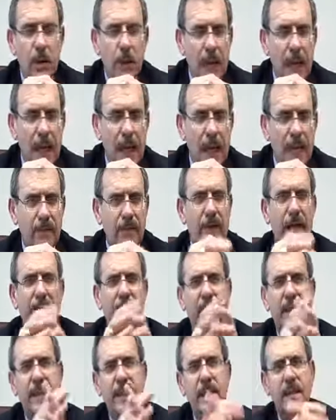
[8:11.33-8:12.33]
There are a lot
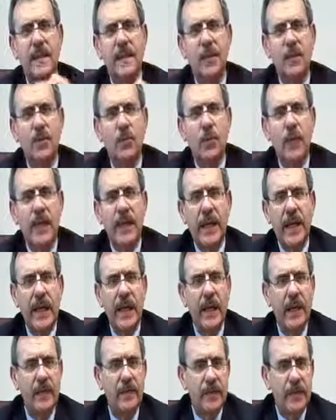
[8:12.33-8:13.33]
of ideas
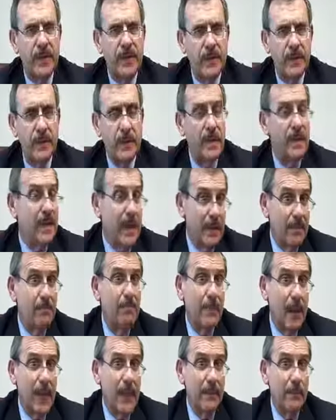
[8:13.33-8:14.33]
we have
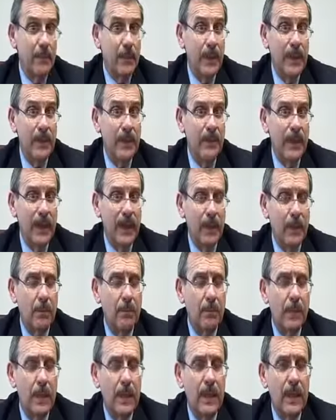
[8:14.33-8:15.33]
that might be of
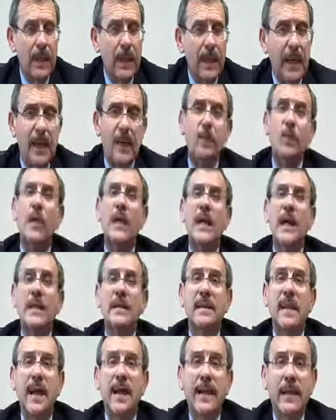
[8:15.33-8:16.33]
help. And
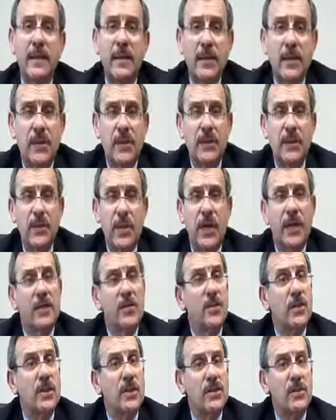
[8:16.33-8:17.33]
what I'd like to
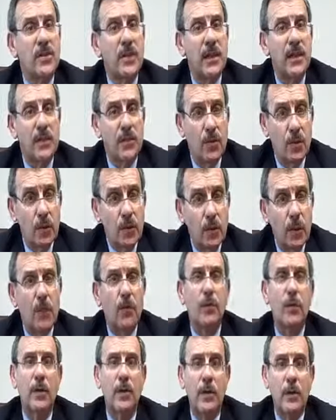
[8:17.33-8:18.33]
suggest is that you
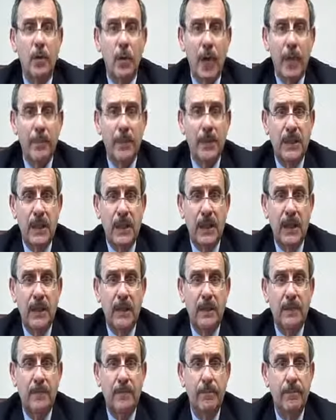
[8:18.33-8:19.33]
go to the
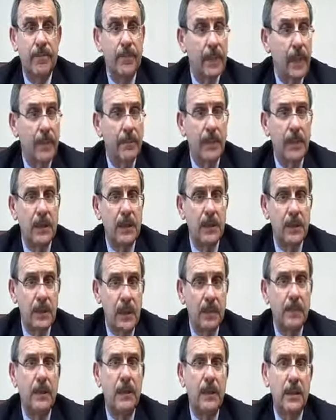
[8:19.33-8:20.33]
website,
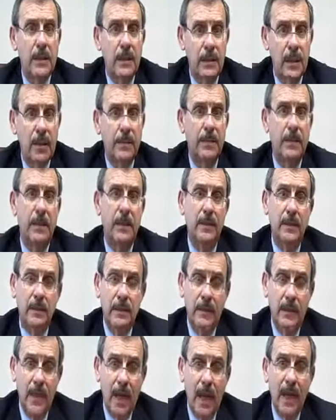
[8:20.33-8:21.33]

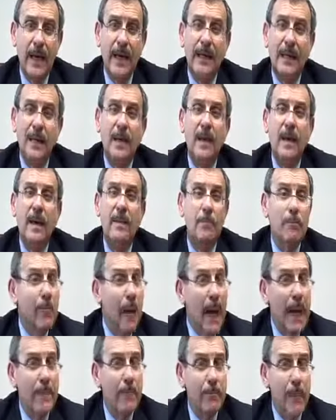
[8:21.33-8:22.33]

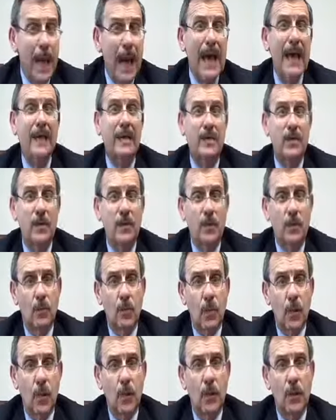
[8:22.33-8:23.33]

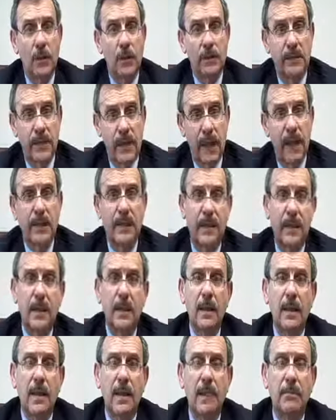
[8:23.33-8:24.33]

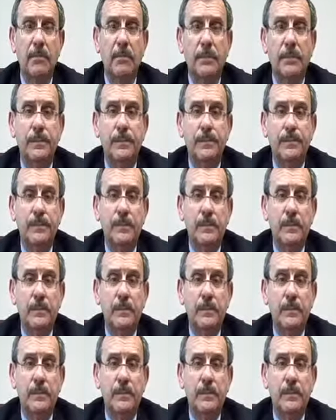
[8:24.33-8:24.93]
www.mybacktothewall.com,